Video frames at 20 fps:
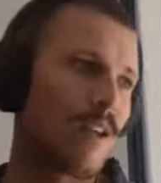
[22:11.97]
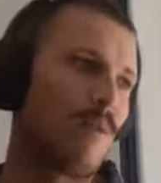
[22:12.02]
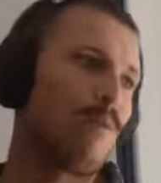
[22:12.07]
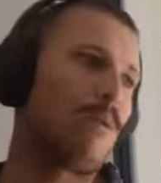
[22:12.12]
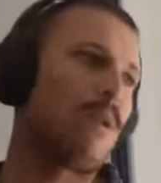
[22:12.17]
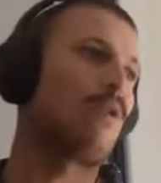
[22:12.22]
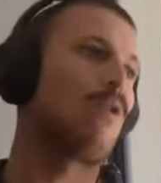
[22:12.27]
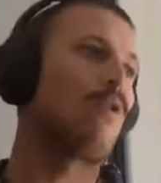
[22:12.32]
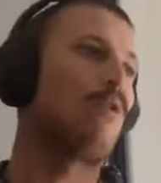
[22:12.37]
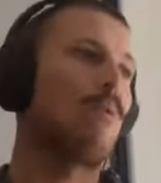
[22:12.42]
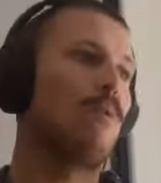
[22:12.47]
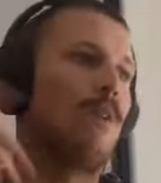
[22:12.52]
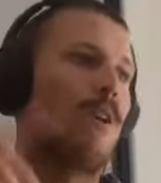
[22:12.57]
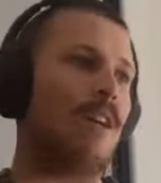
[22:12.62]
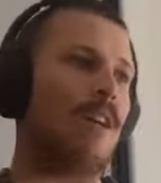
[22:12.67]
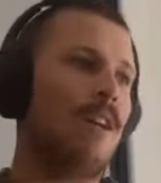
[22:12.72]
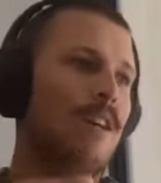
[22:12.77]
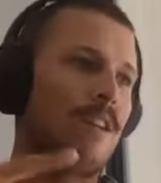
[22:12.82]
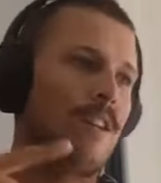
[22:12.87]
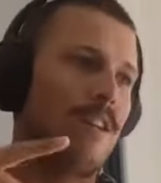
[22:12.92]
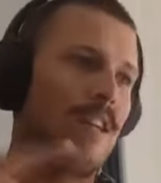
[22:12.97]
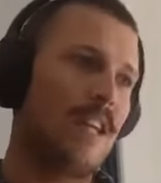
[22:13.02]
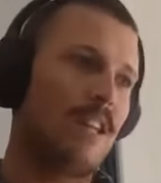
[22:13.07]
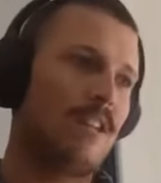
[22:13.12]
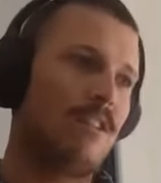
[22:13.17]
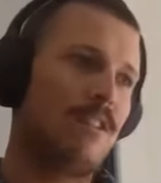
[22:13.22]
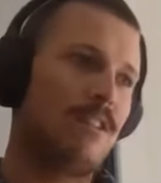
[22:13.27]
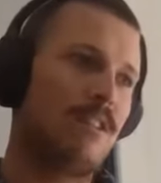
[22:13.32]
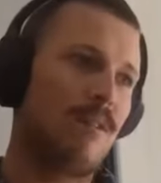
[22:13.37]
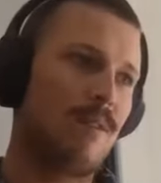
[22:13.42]
We all
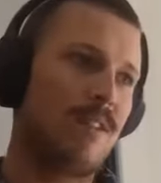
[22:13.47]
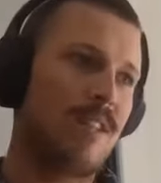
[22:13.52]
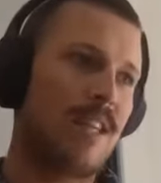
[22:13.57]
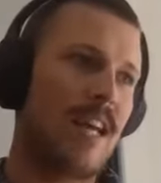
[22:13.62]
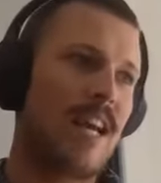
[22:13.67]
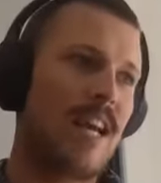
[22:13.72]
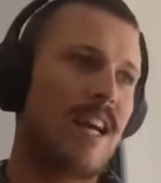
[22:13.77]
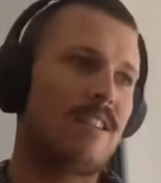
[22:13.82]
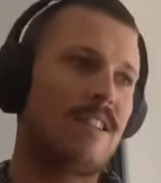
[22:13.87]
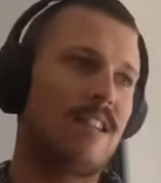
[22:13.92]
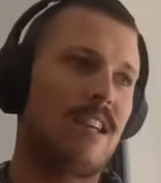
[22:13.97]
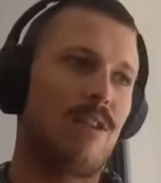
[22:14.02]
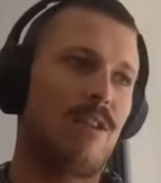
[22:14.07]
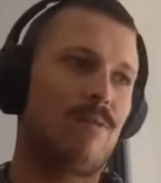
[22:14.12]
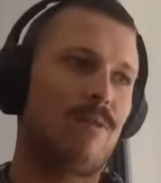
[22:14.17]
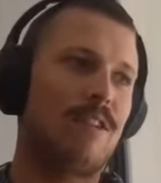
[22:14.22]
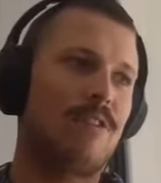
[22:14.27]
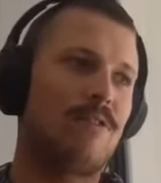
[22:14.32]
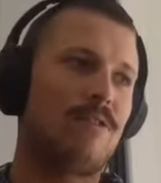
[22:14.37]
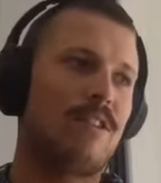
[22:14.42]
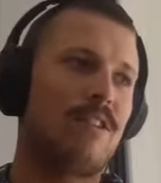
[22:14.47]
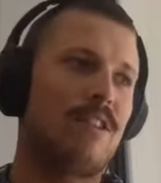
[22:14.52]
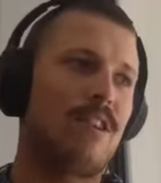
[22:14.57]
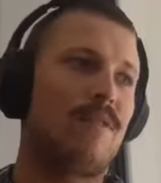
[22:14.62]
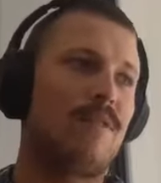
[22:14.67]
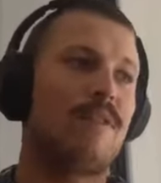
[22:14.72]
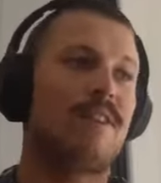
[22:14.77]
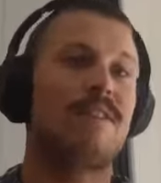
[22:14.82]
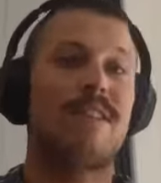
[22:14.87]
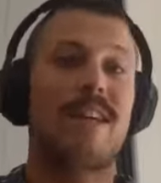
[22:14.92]
get to someone's house like 3 streets
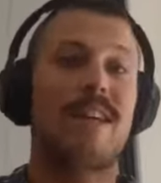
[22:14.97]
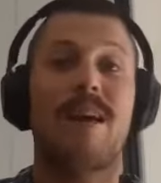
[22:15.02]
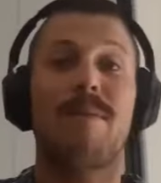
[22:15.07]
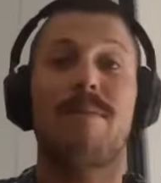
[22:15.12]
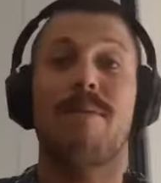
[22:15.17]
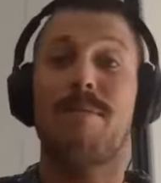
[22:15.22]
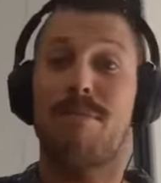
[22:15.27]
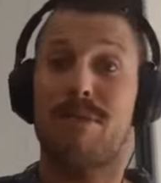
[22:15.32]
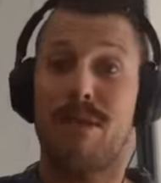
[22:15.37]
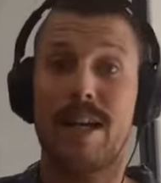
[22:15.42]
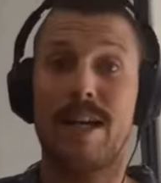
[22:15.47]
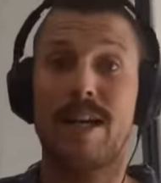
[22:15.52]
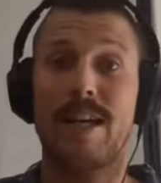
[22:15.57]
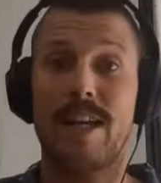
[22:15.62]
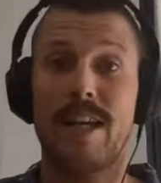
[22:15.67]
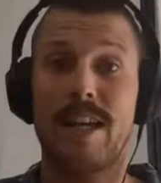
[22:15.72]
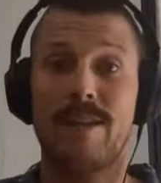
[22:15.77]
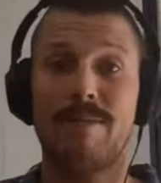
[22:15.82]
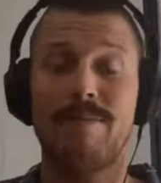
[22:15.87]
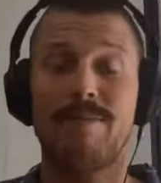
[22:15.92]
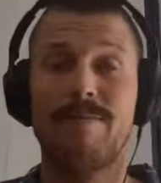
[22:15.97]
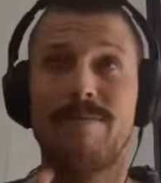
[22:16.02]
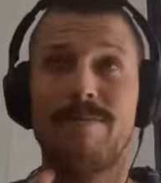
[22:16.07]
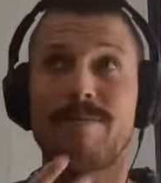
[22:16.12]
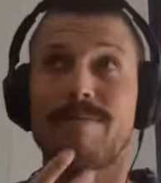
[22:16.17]
over, set up and play again.